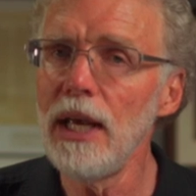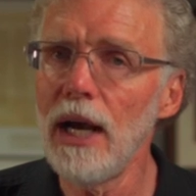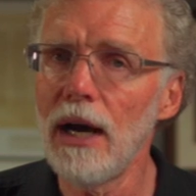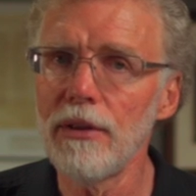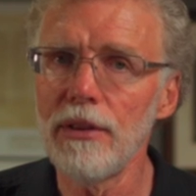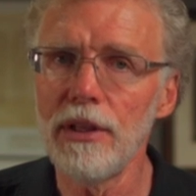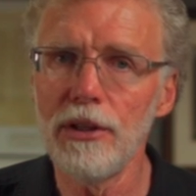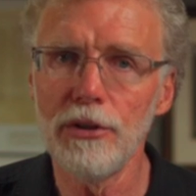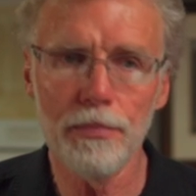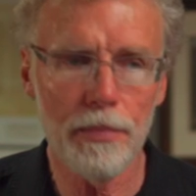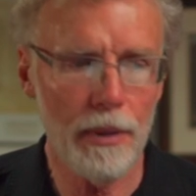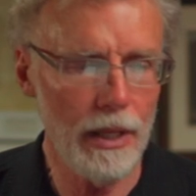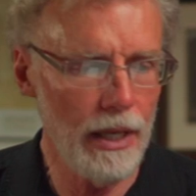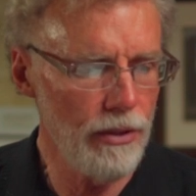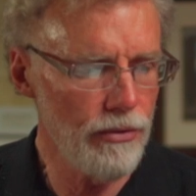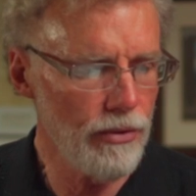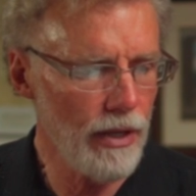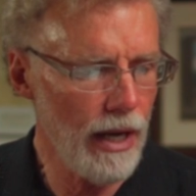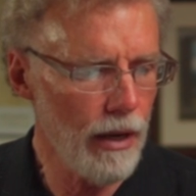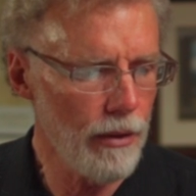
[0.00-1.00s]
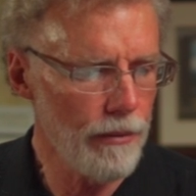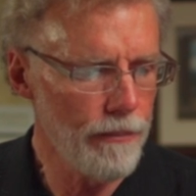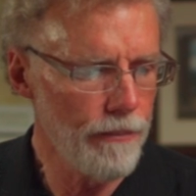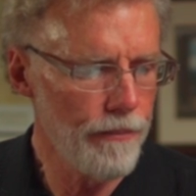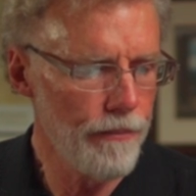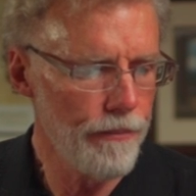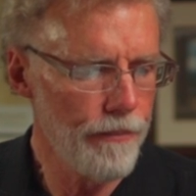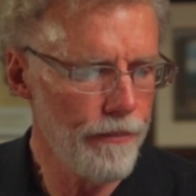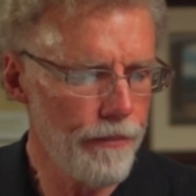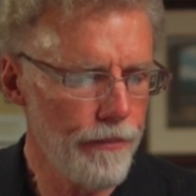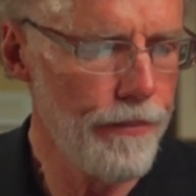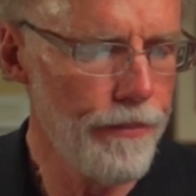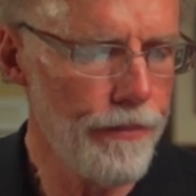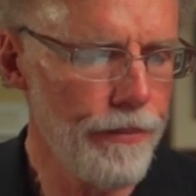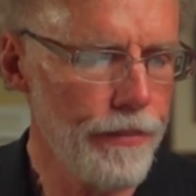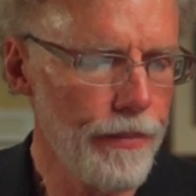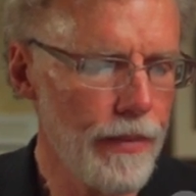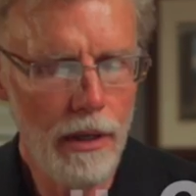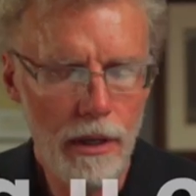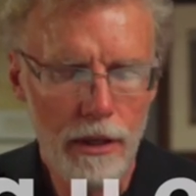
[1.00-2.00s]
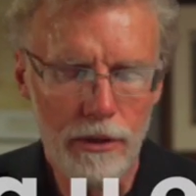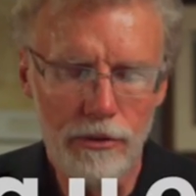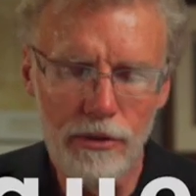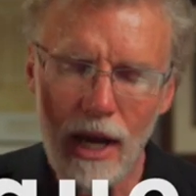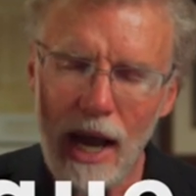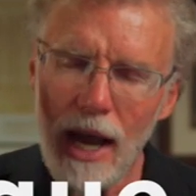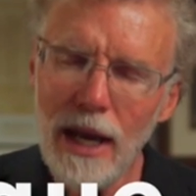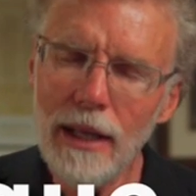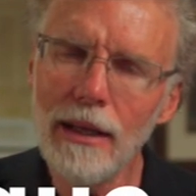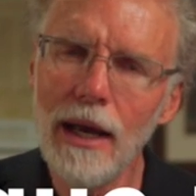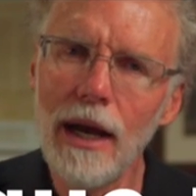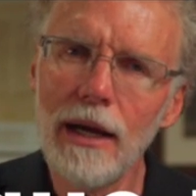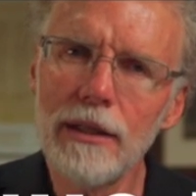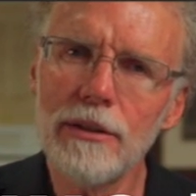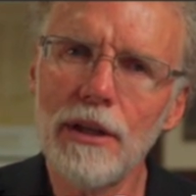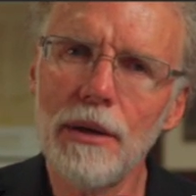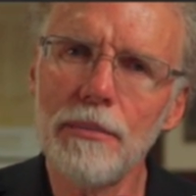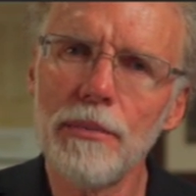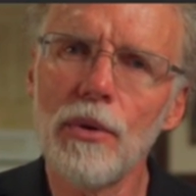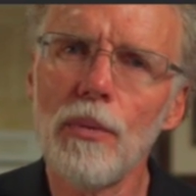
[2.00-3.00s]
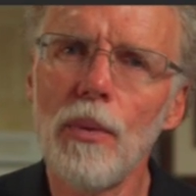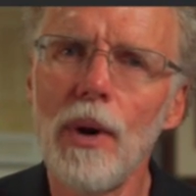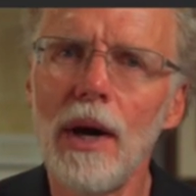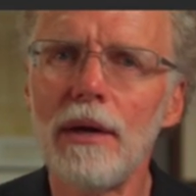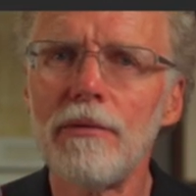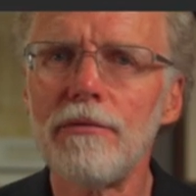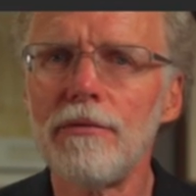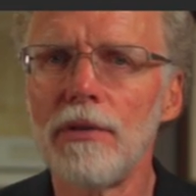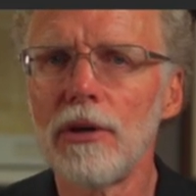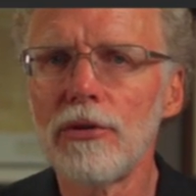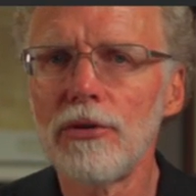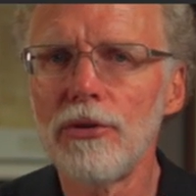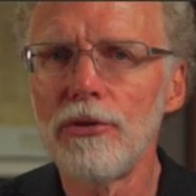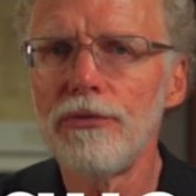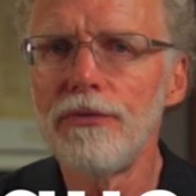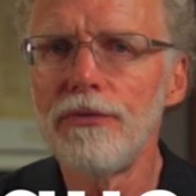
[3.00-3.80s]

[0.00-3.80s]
how this plays out. Dialogue number one, verses